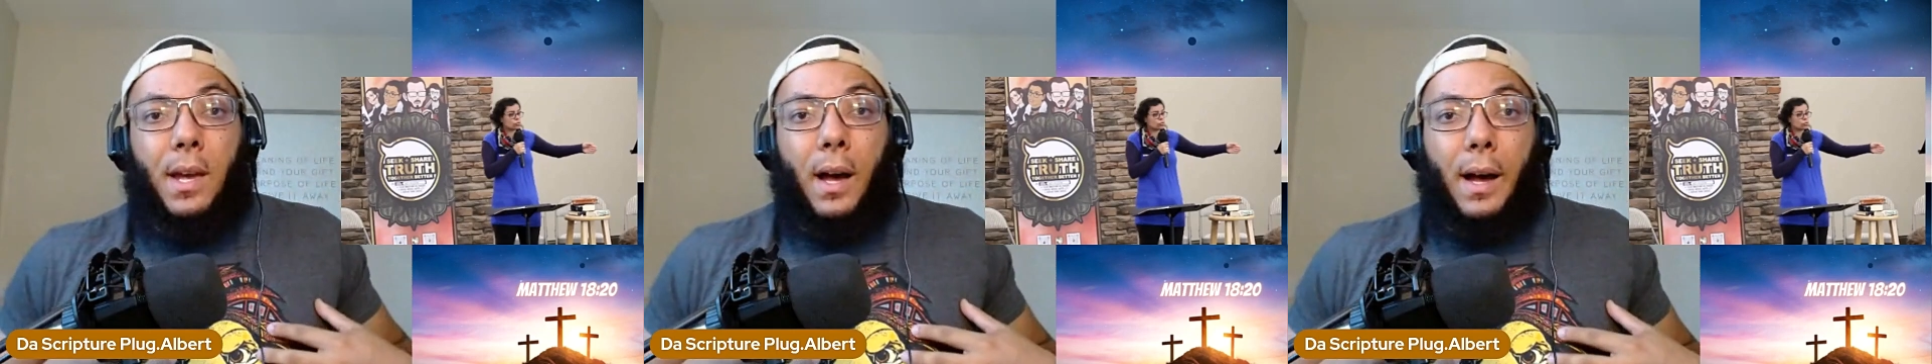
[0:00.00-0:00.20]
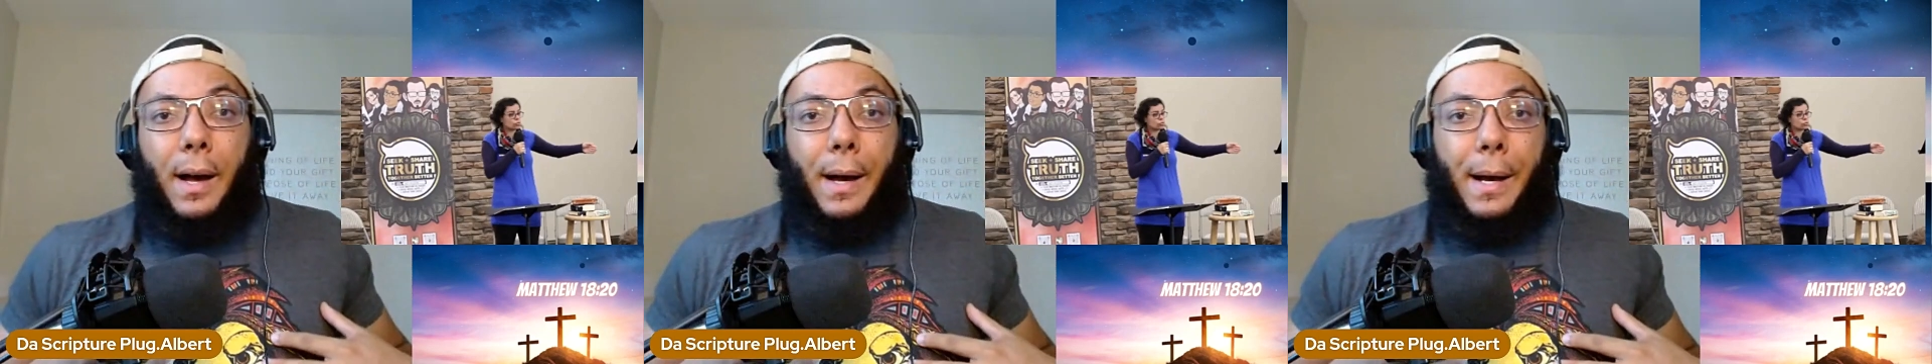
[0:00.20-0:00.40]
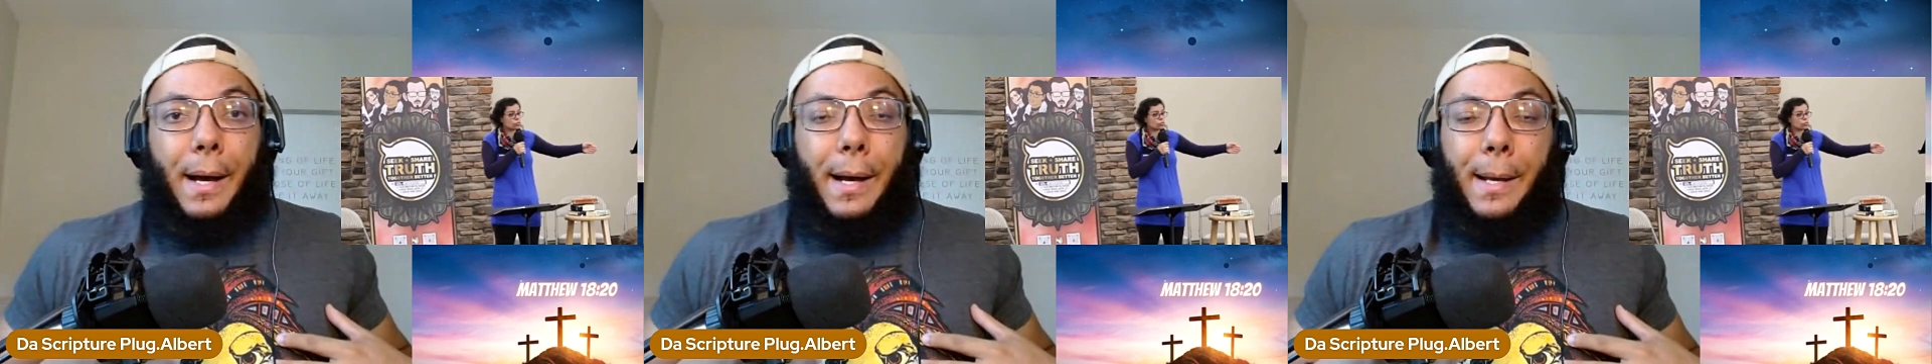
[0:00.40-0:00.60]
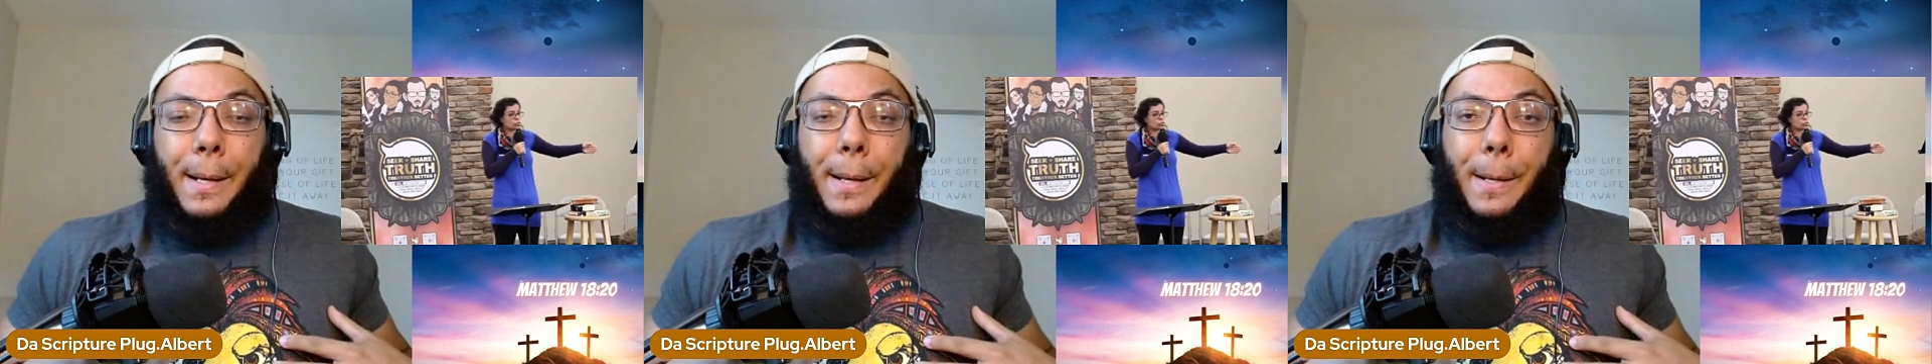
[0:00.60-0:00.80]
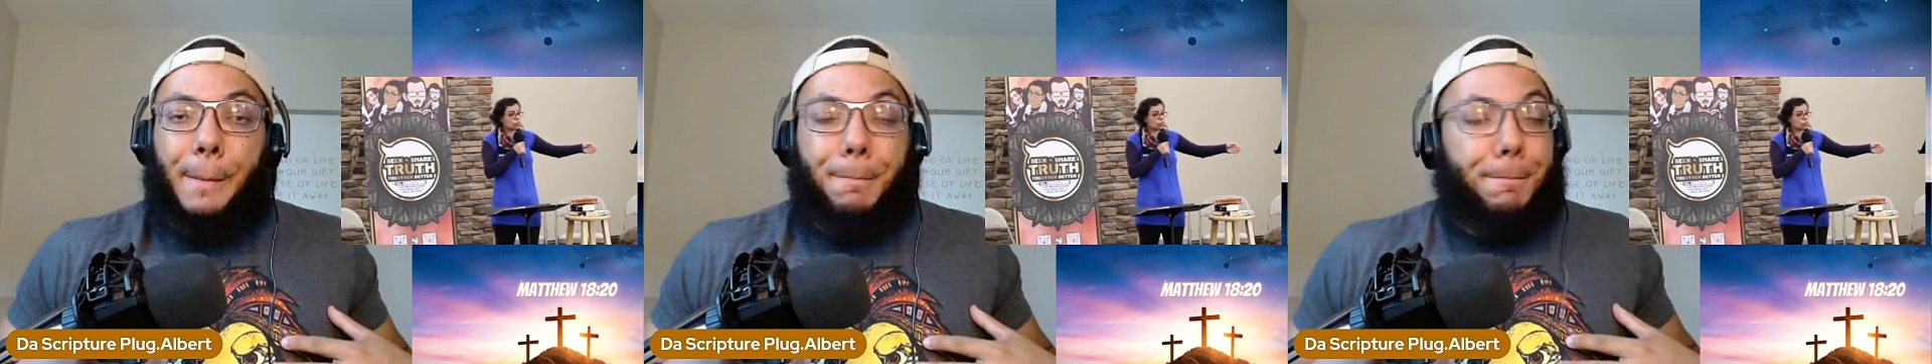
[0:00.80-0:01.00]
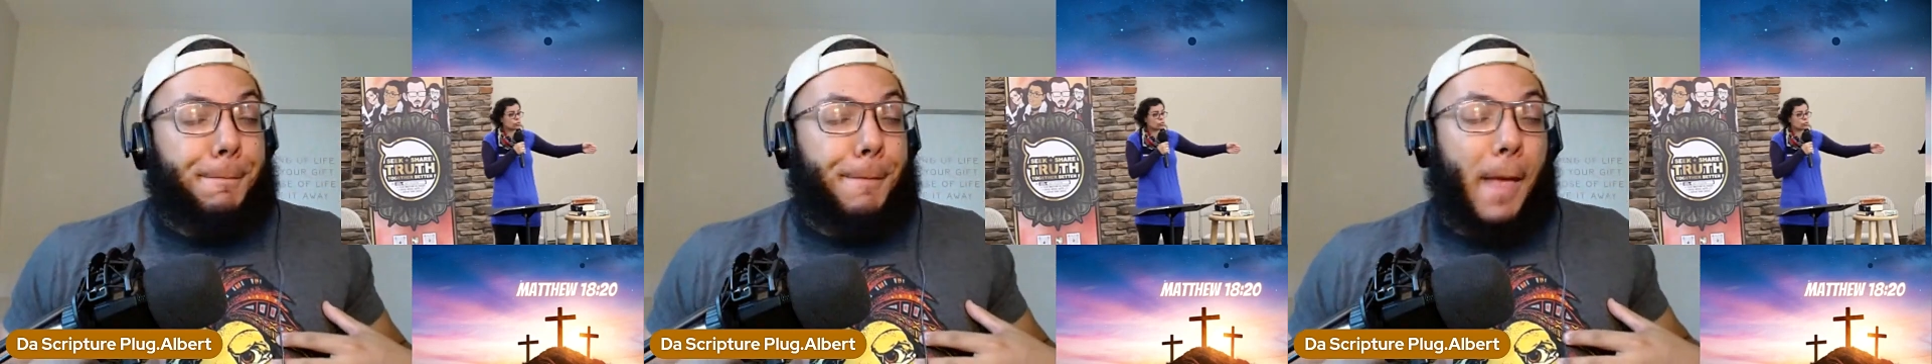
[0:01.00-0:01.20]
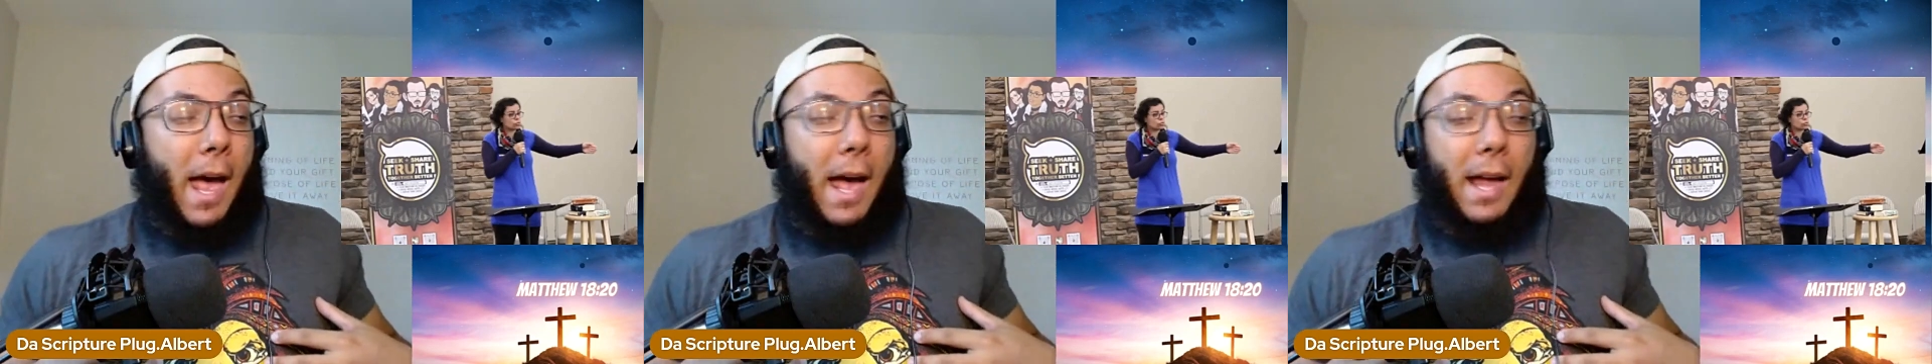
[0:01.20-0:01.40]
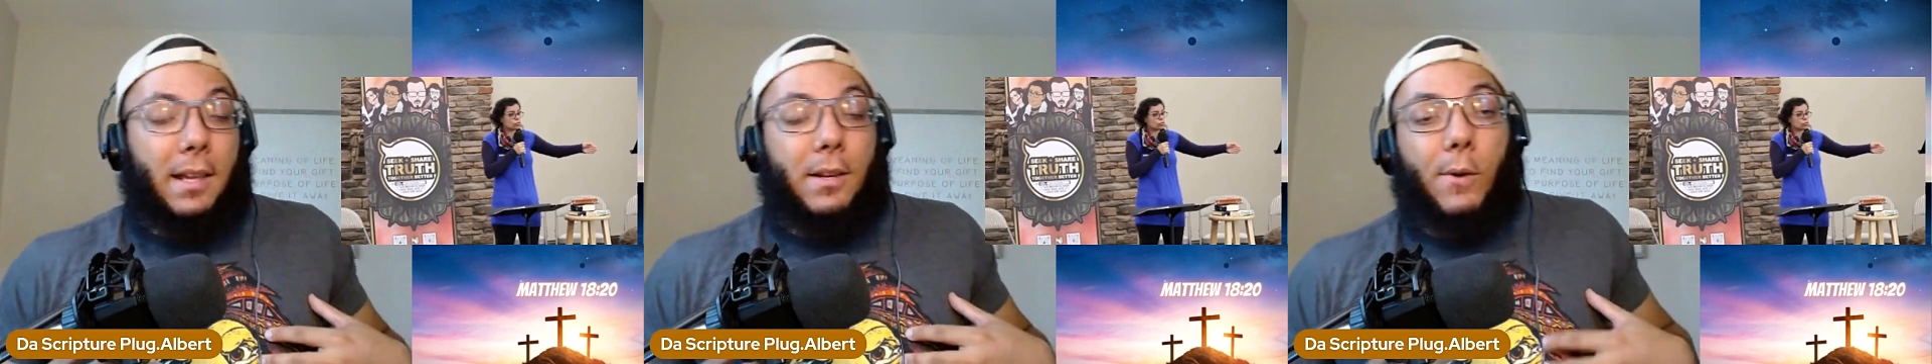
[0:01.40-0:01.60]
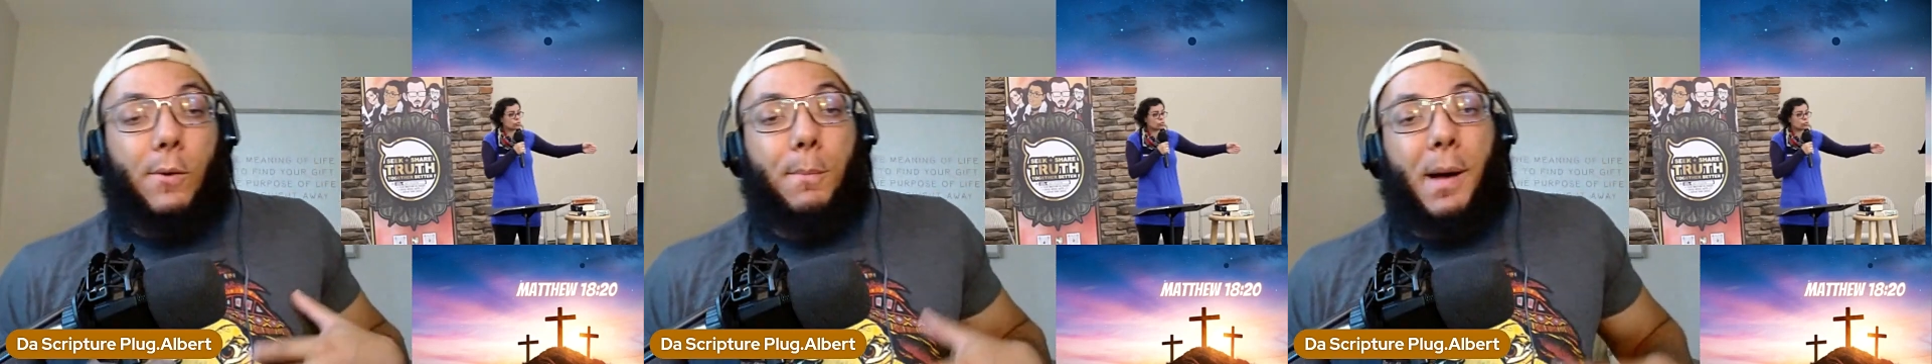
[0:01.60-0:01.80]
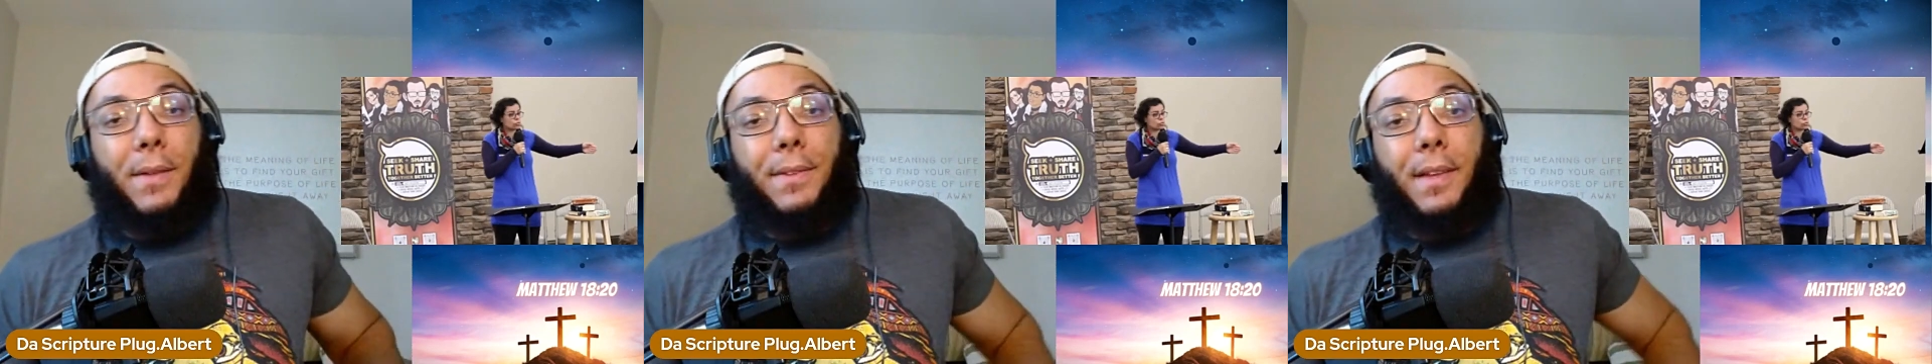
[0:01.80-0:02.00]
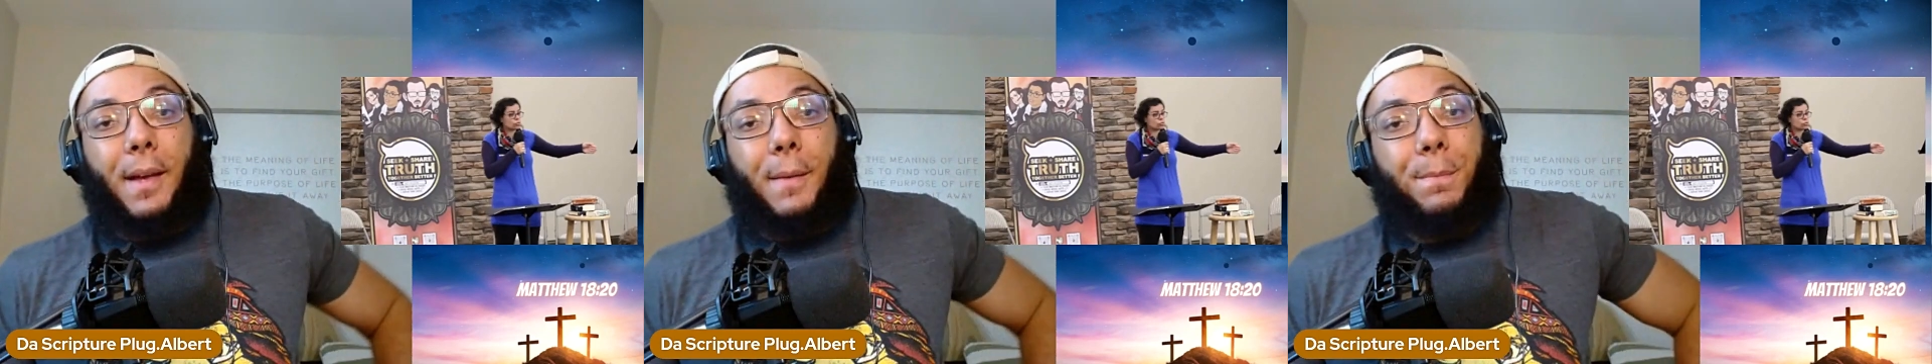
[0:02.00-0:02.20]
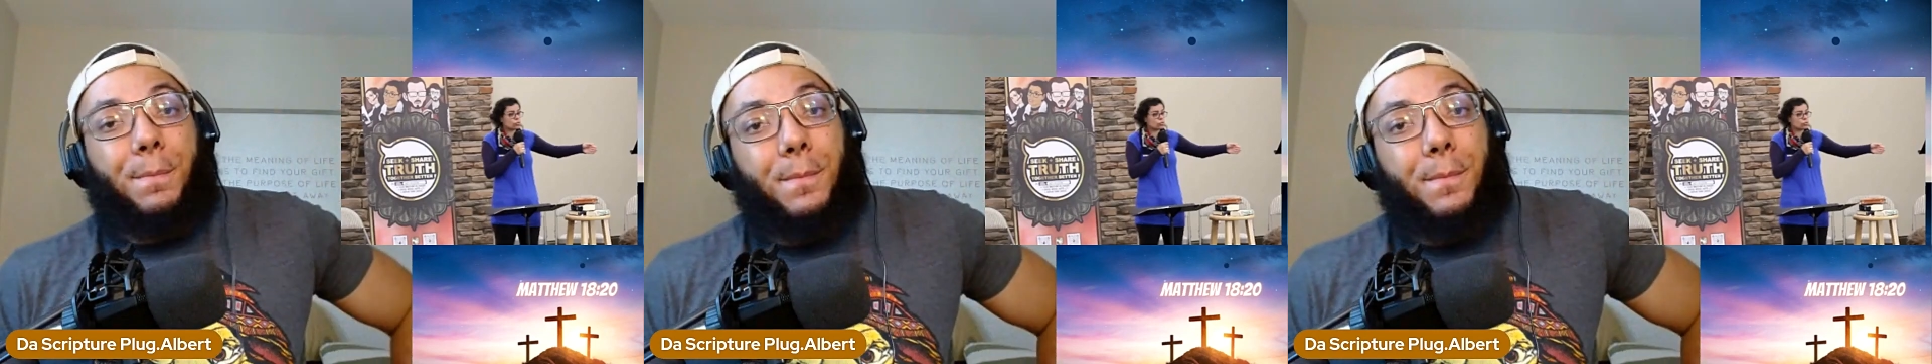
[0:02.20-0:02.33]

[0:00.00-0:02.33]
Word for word: uh, uh, I didn't know about that.